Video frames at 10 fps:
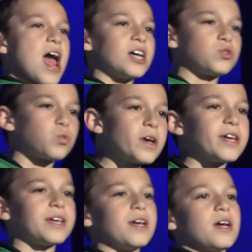and
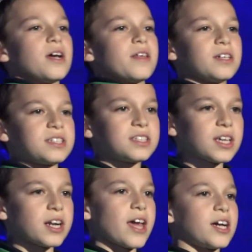we, the
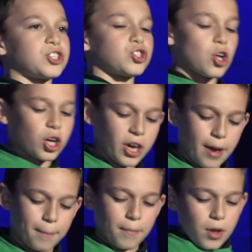Tzeirei
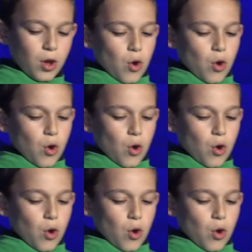Shluchim,